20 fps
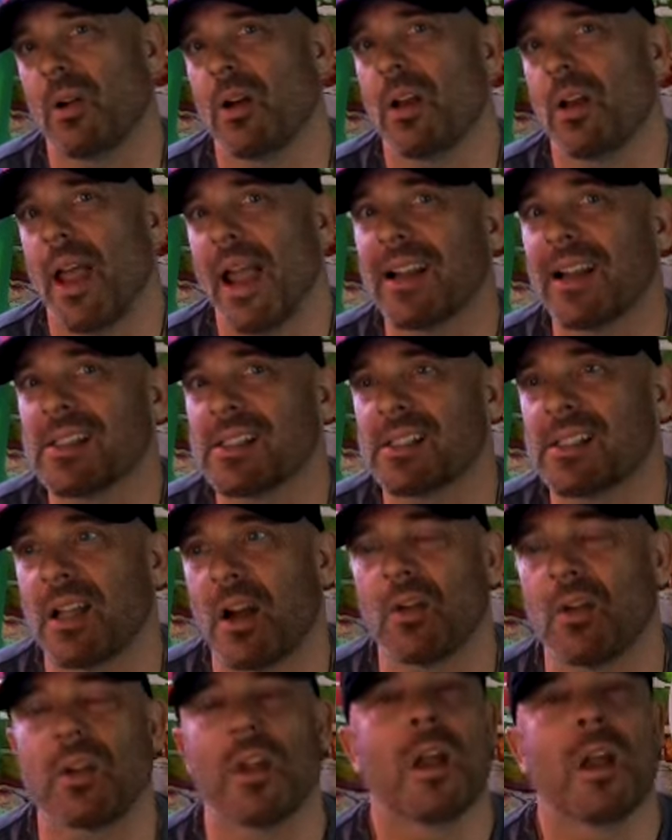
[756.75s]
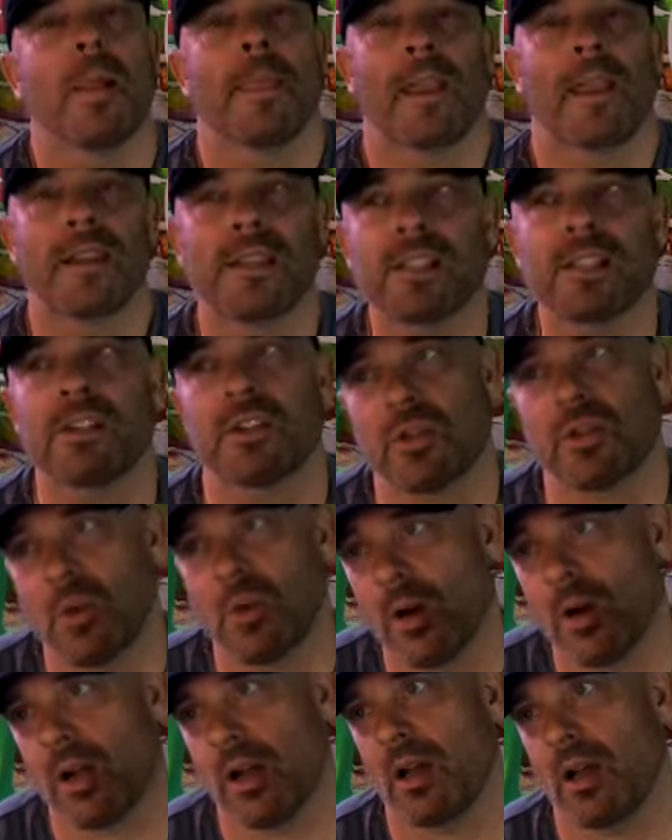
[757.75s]
Hands down, it's the
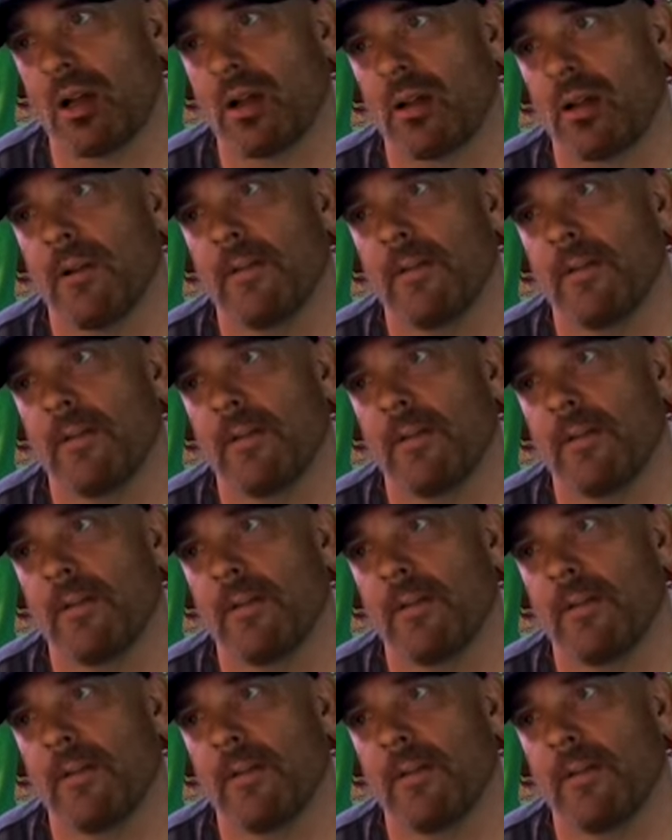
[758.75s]
shortcut.